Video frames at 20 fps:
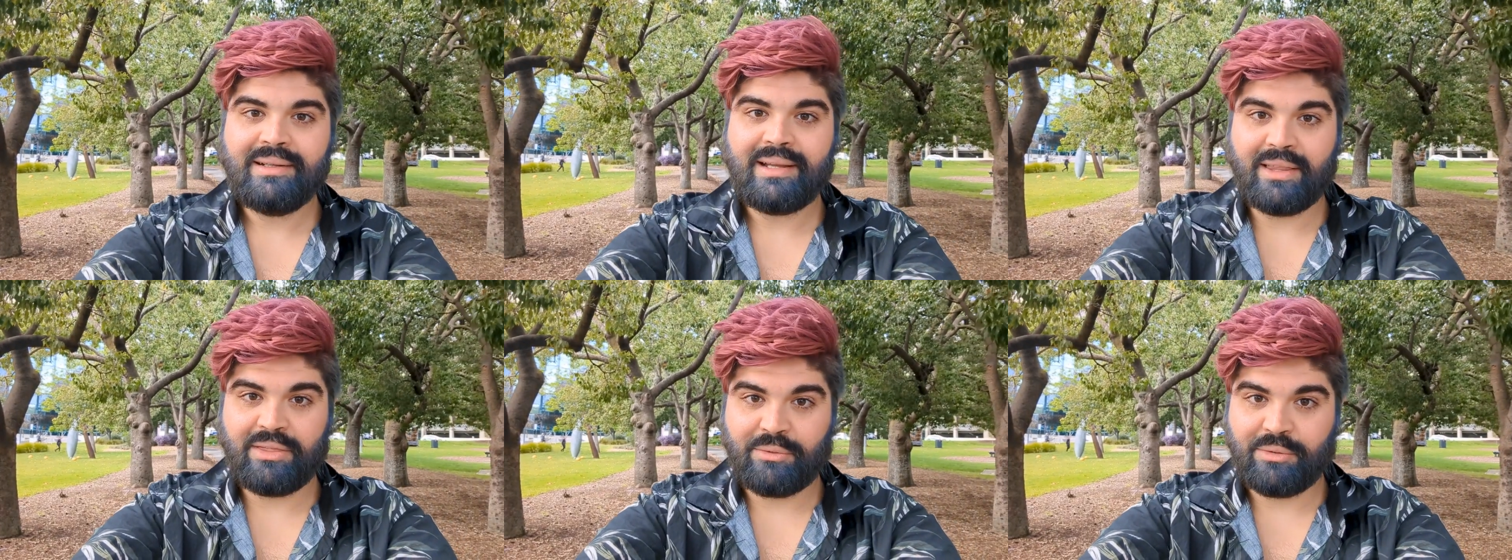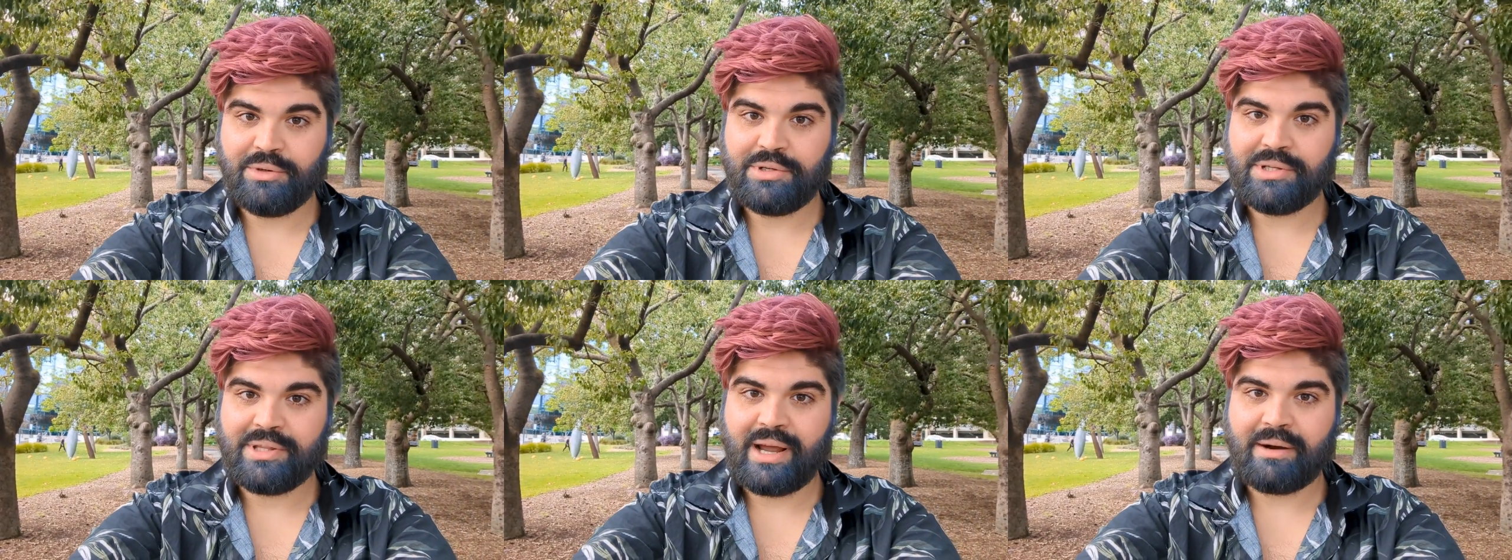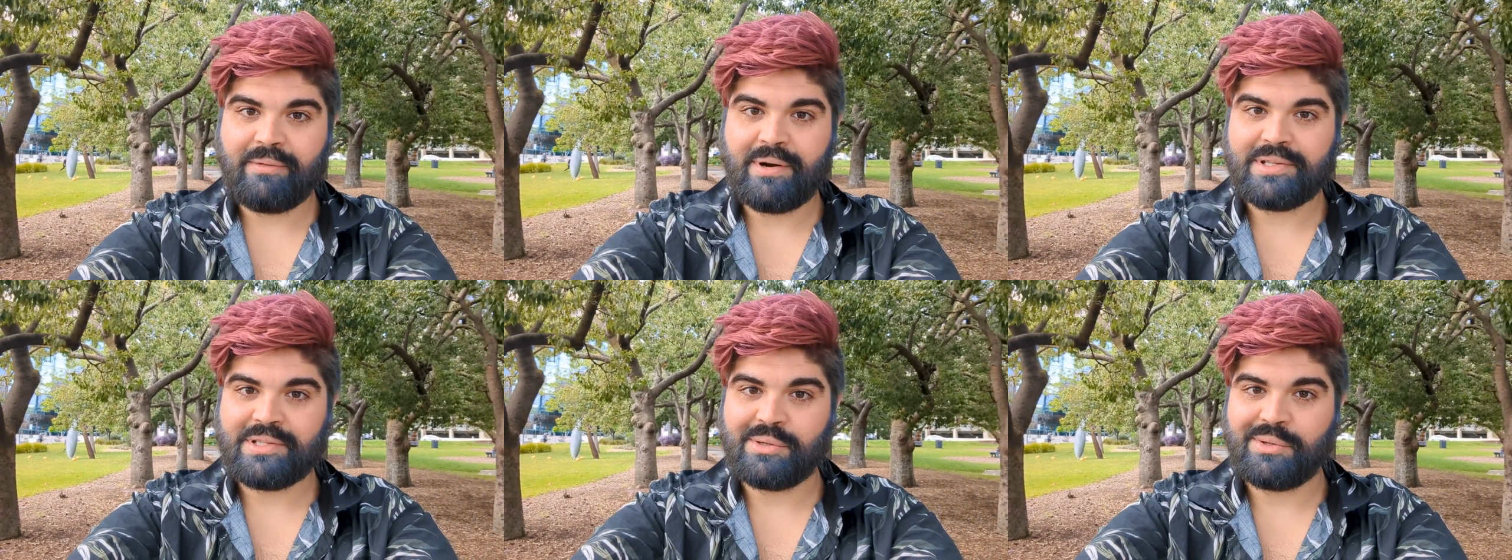get through to
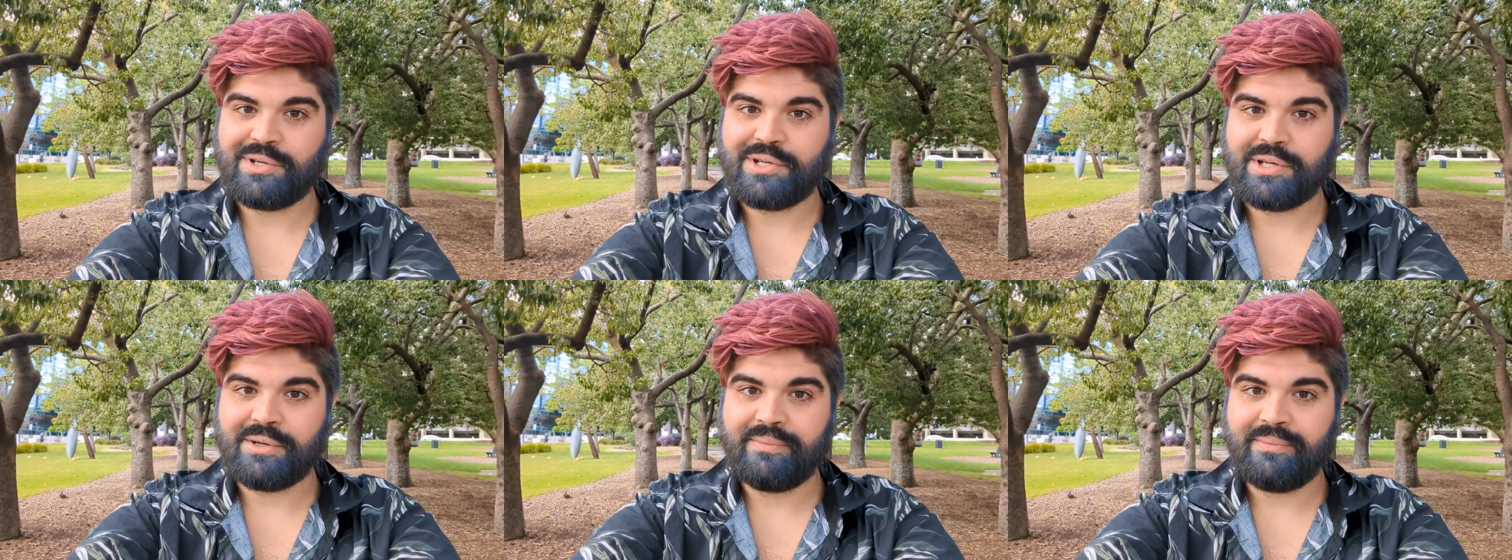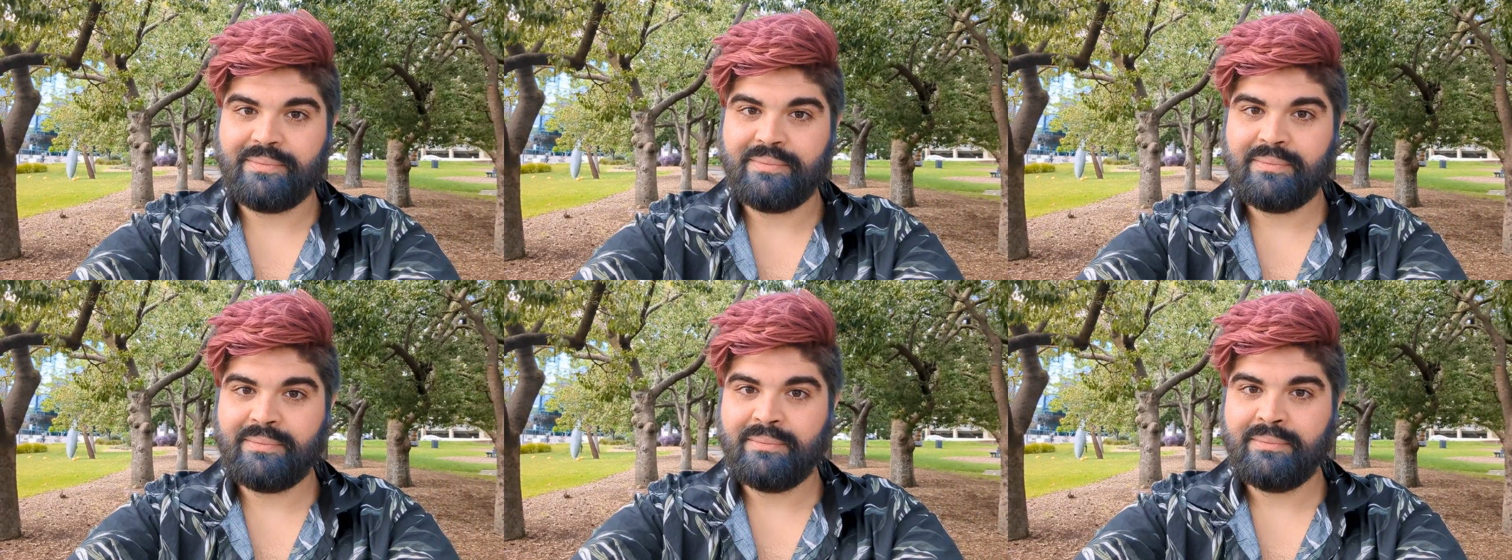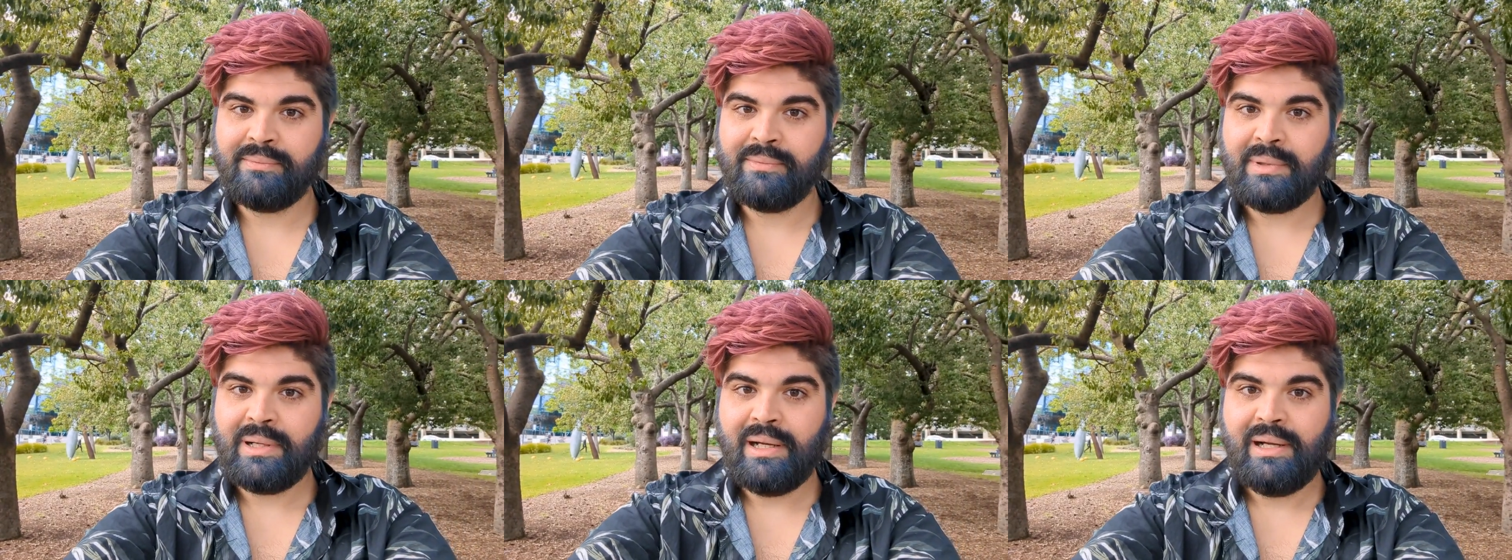that resolution.
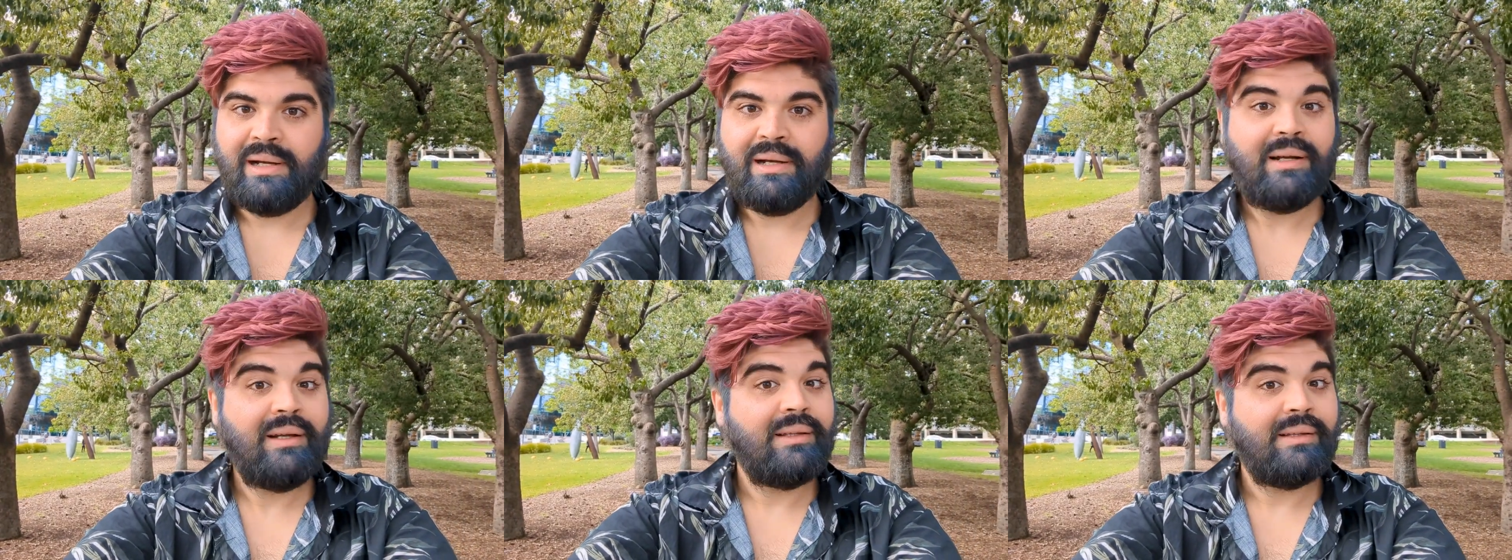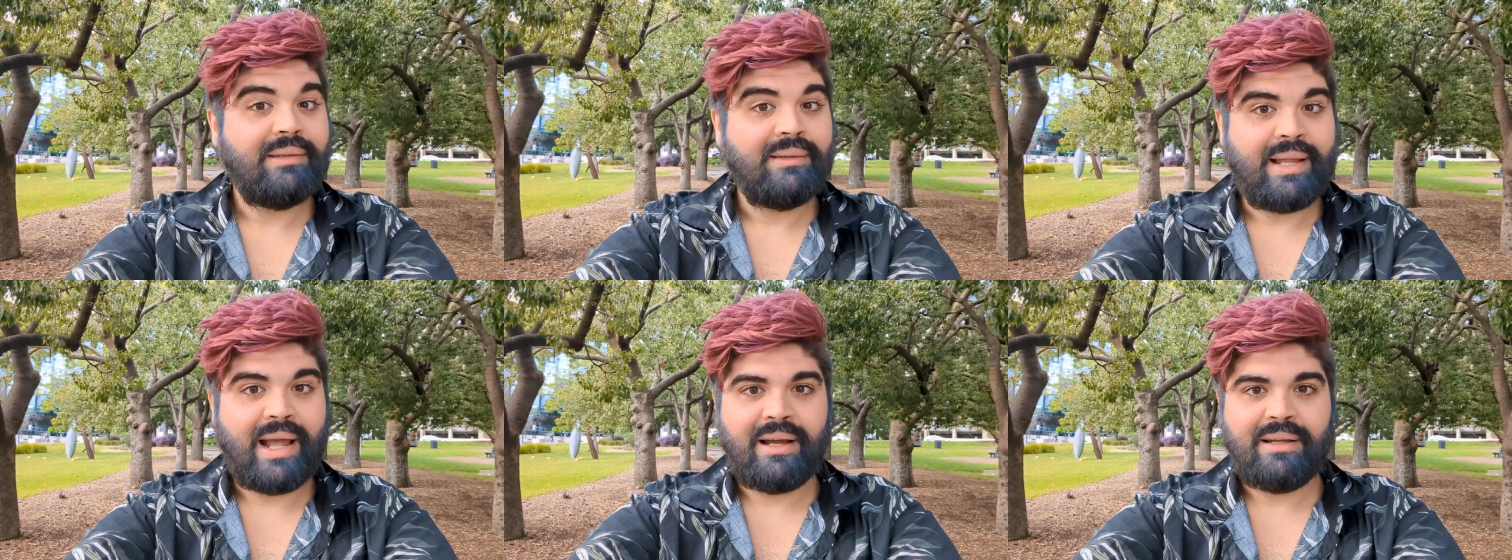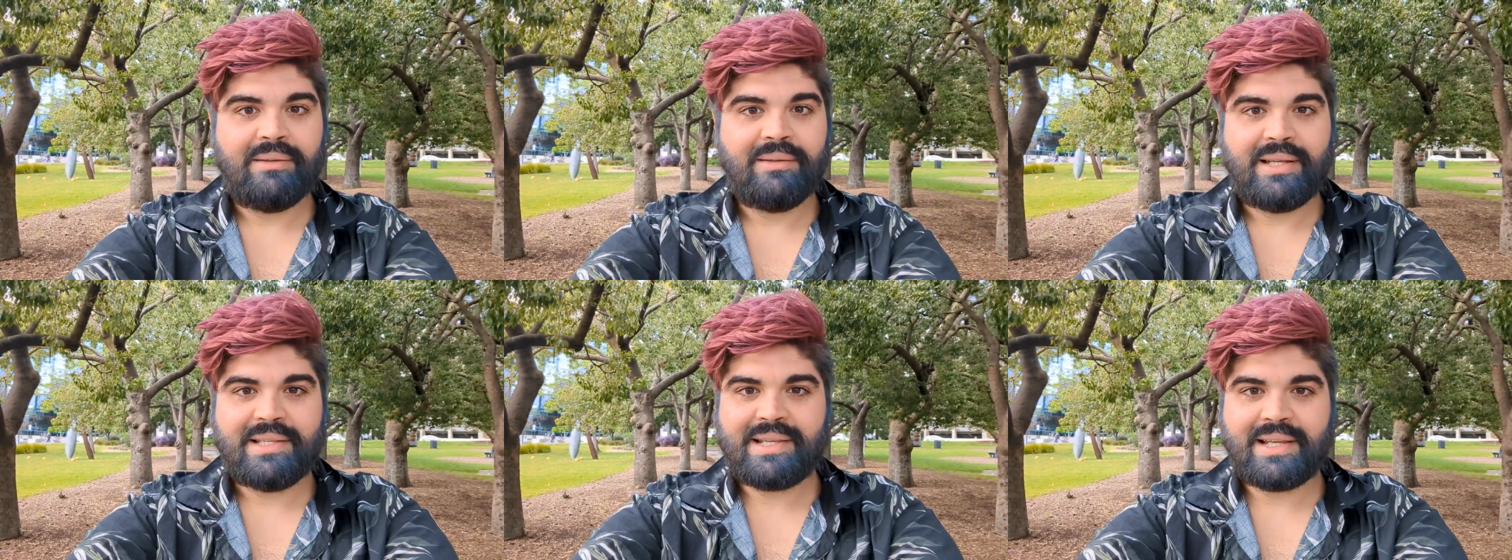
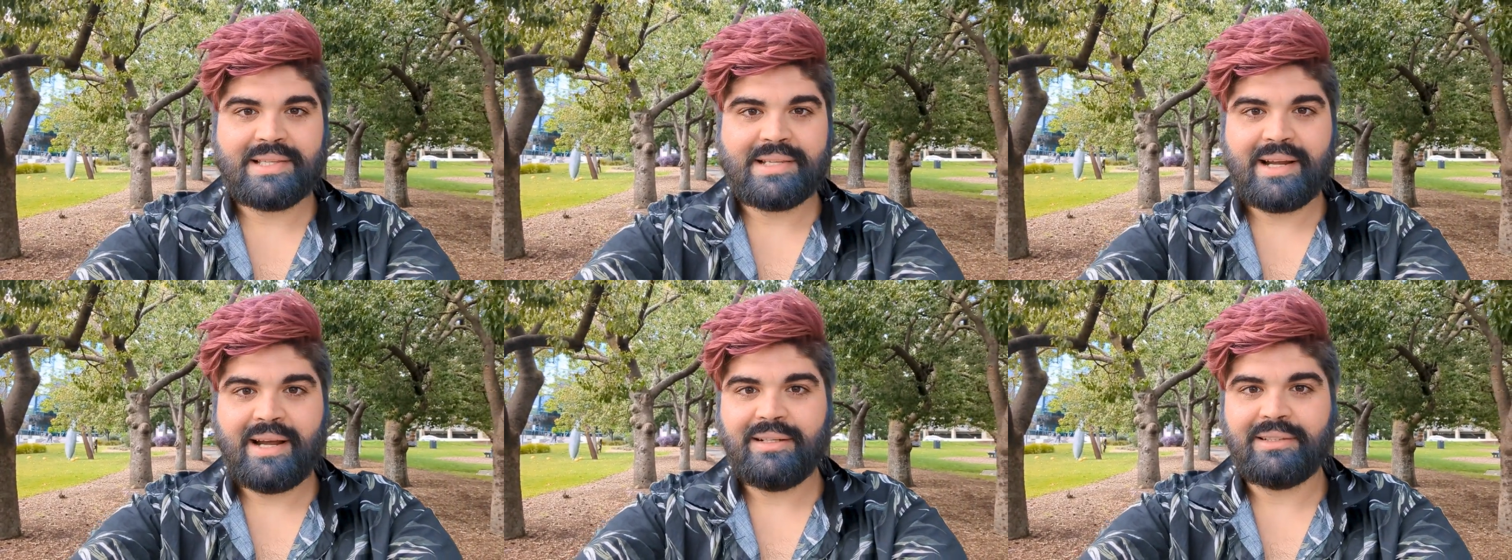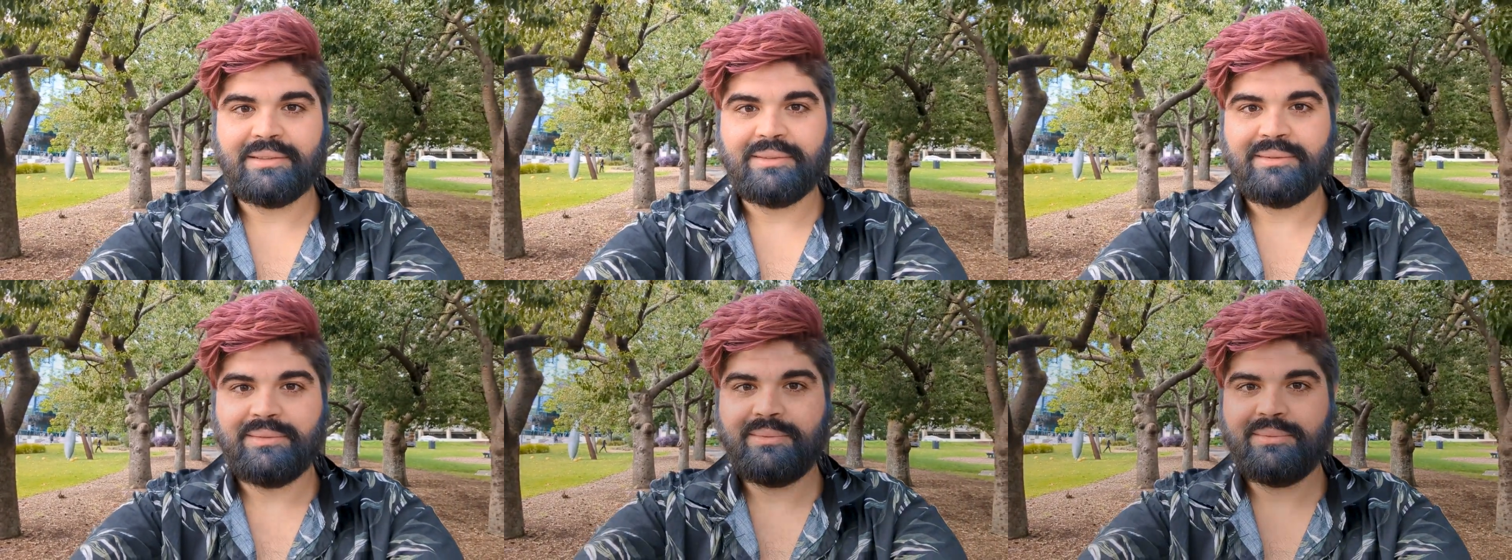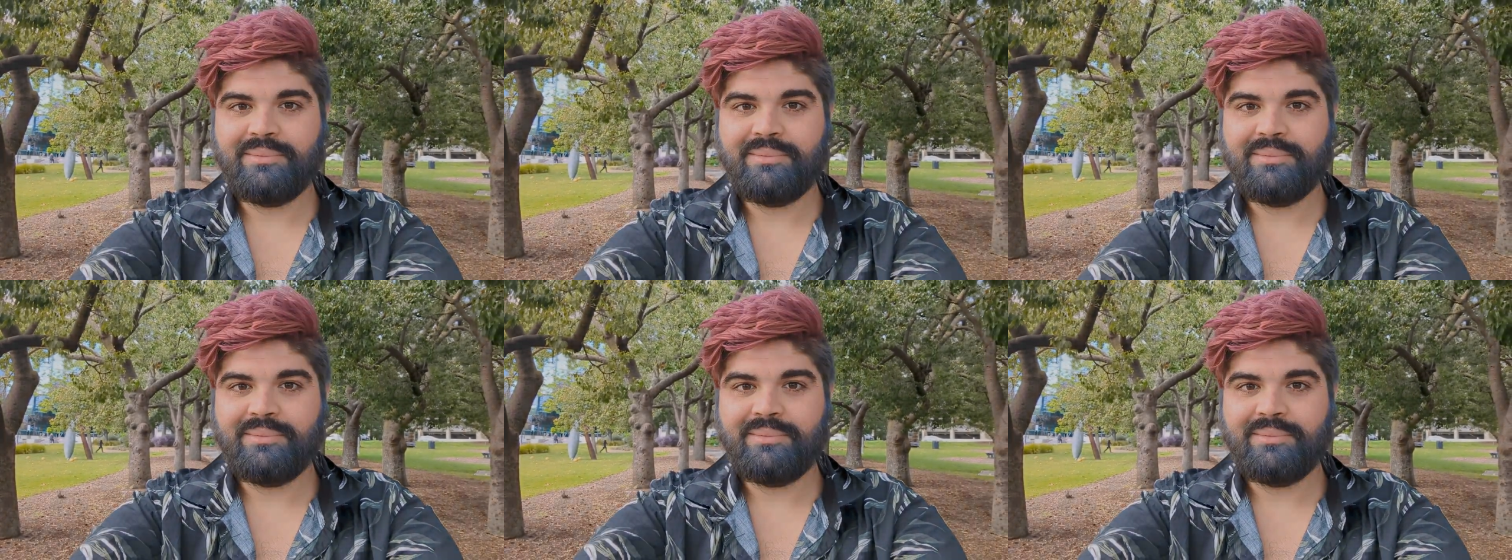Now, let's get started.